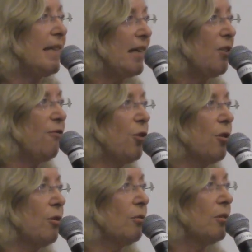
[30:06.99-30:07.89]
any
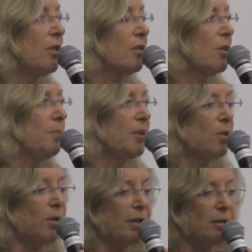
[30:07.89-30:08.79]
photo. It's a complete
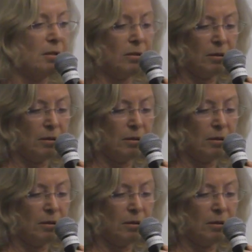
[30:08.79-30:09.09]
waste.